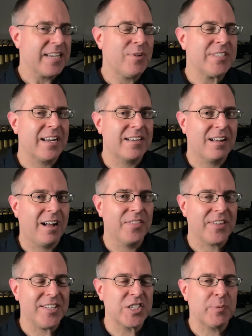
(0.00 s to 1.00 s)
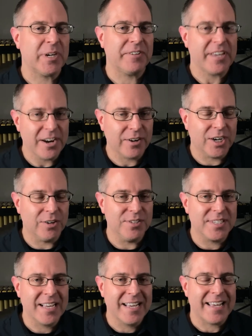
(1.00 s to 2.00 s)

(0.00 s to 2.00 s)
reason I call it the instrument of heroes